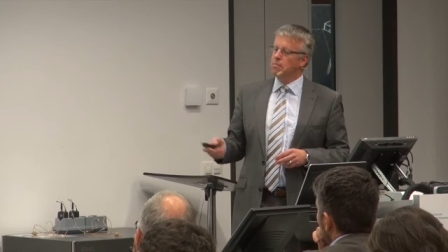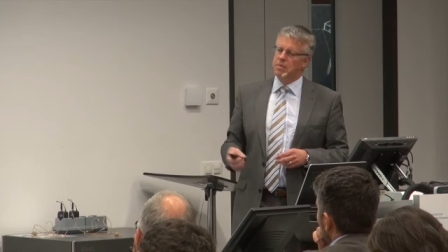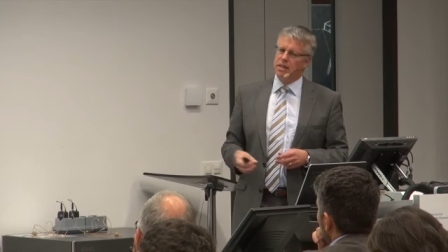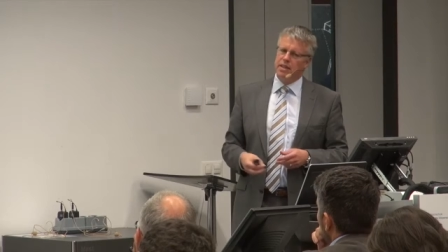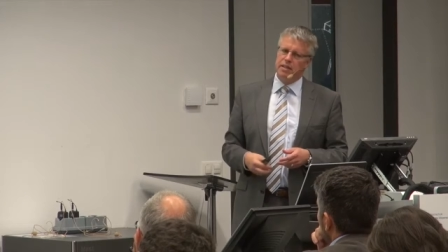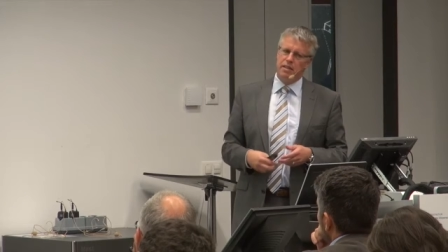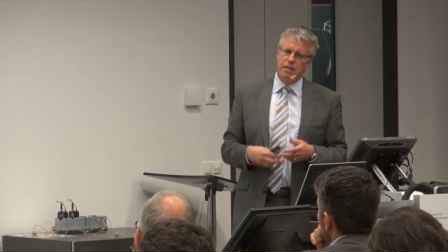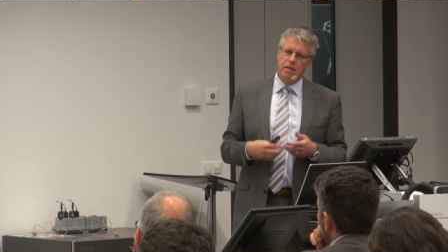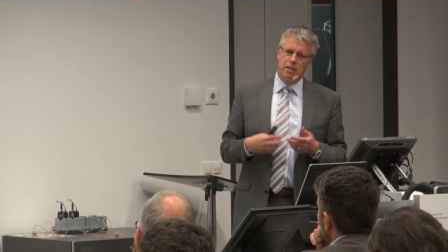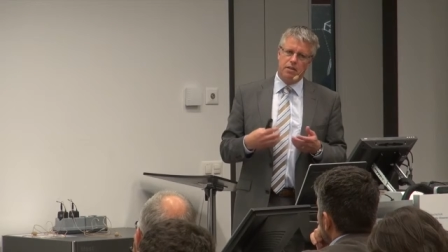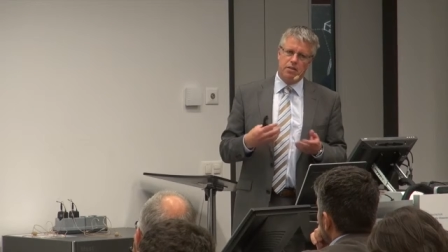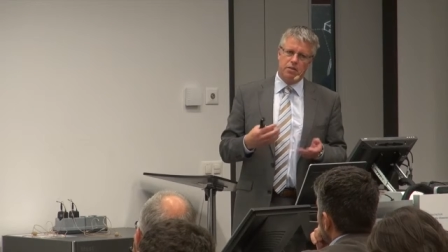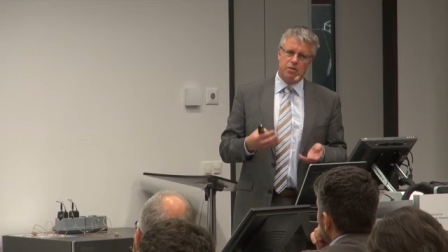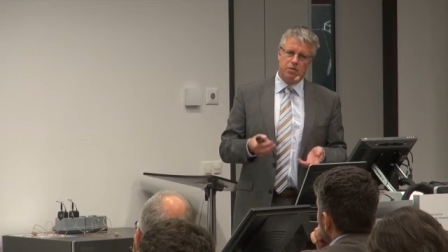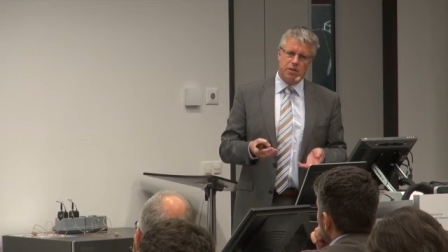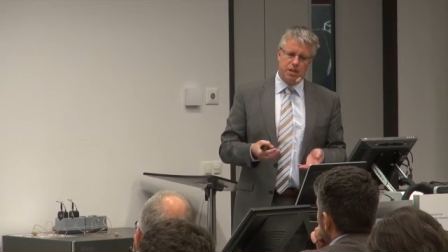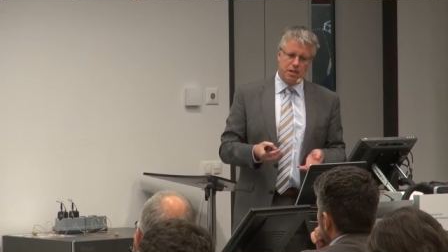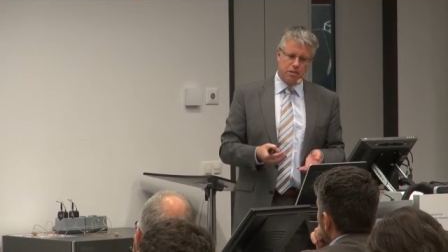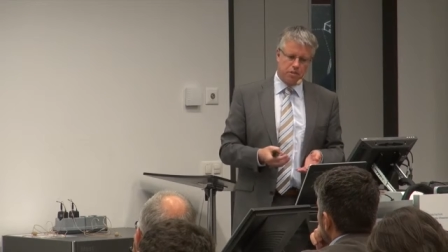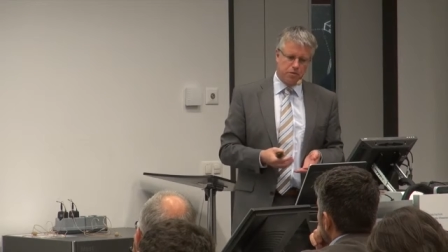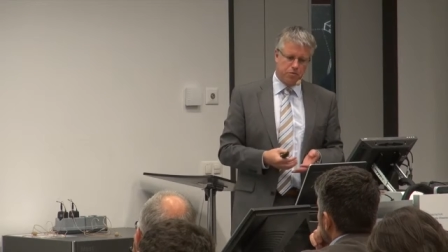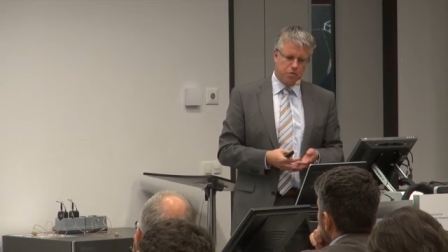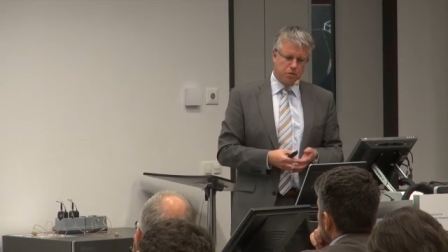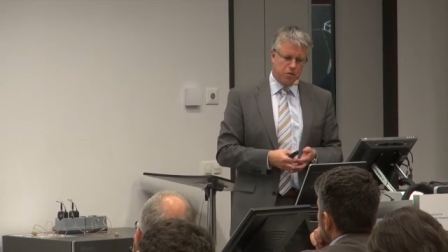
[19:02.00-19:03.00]
mainly a
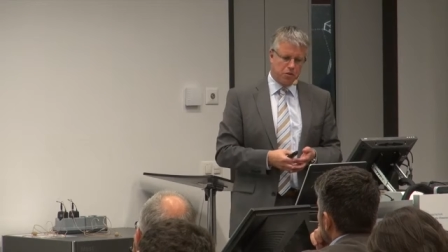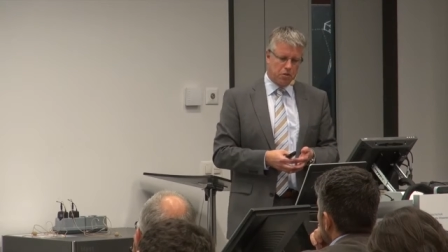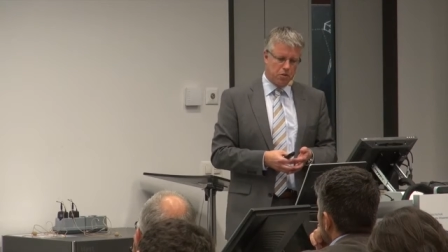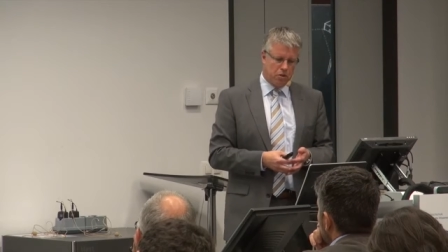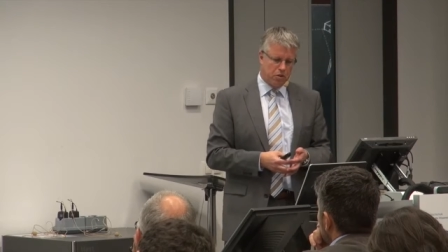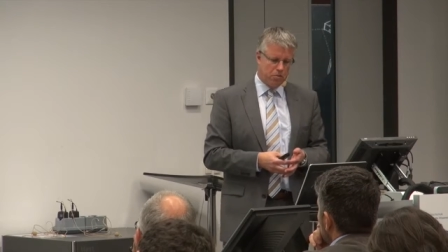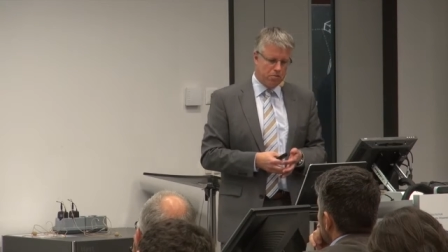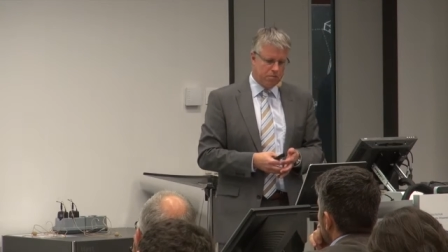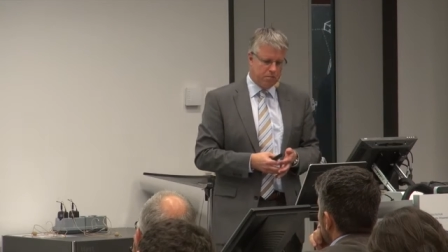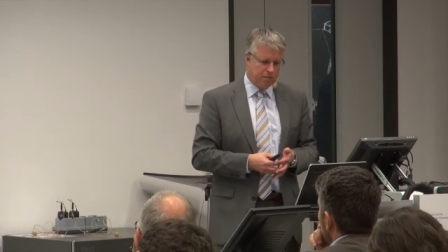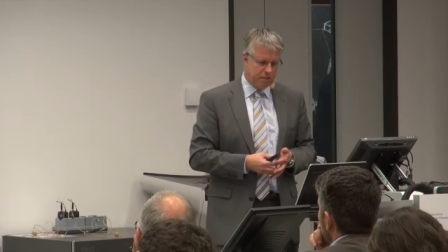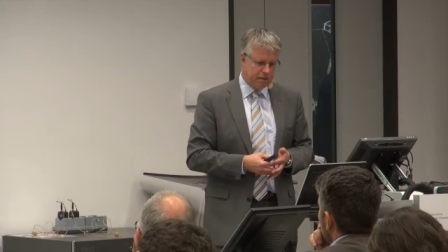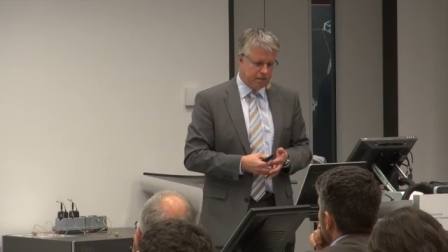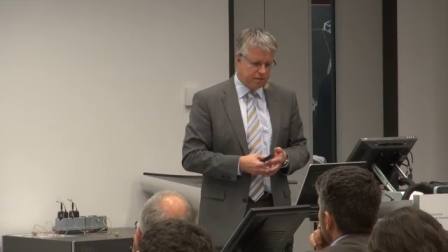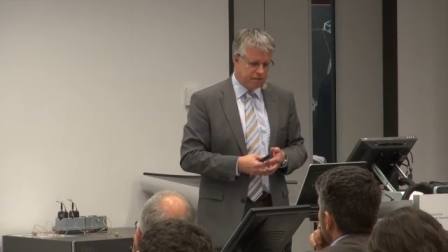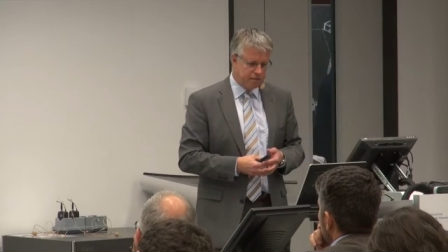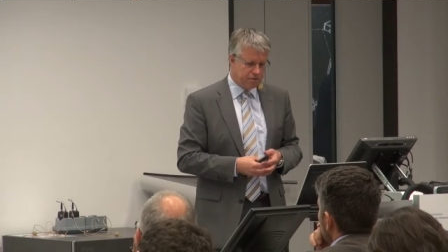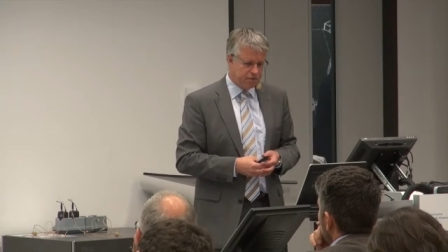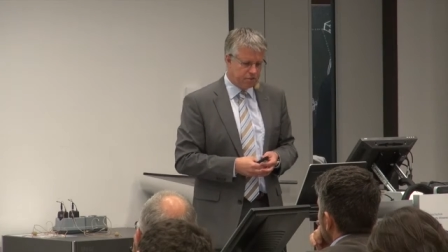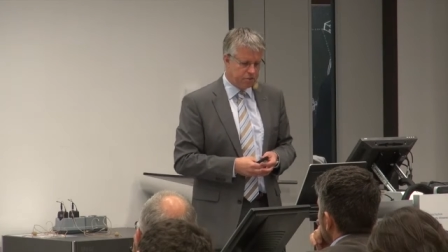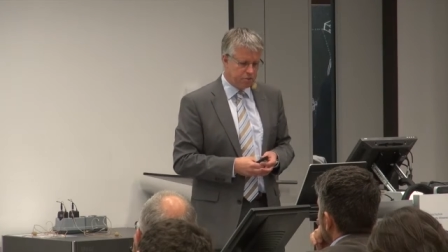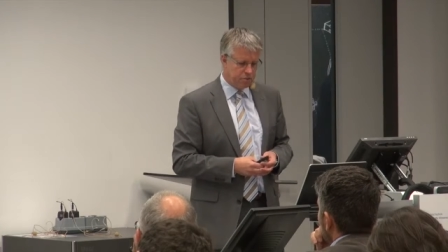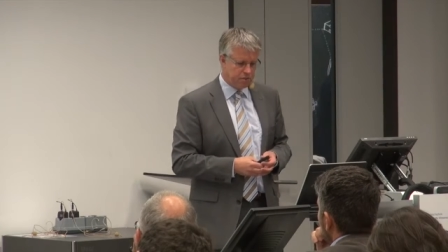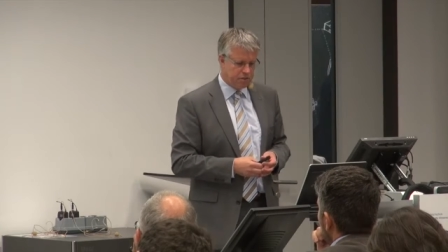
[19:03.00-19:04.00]
question for the
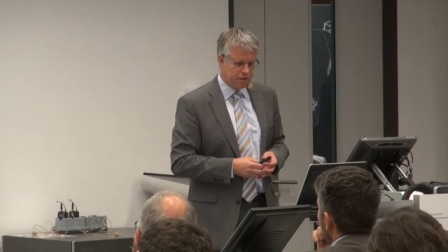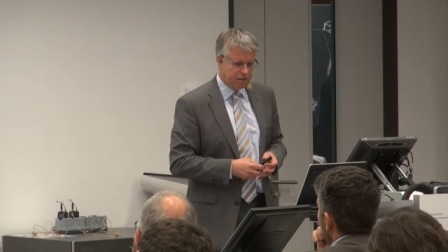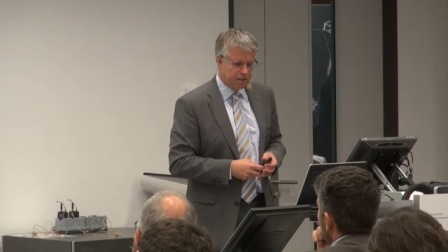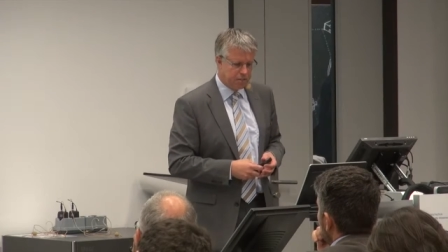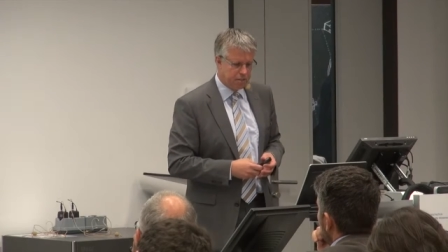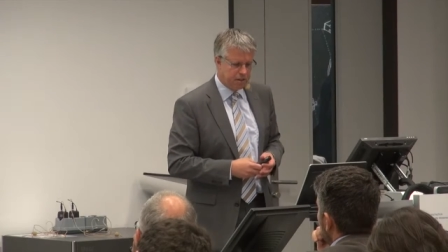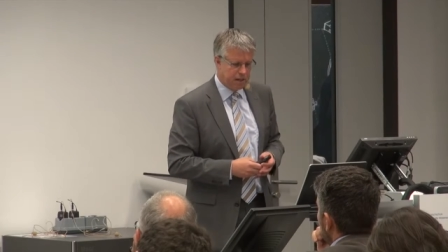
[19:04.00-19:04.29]
companies to think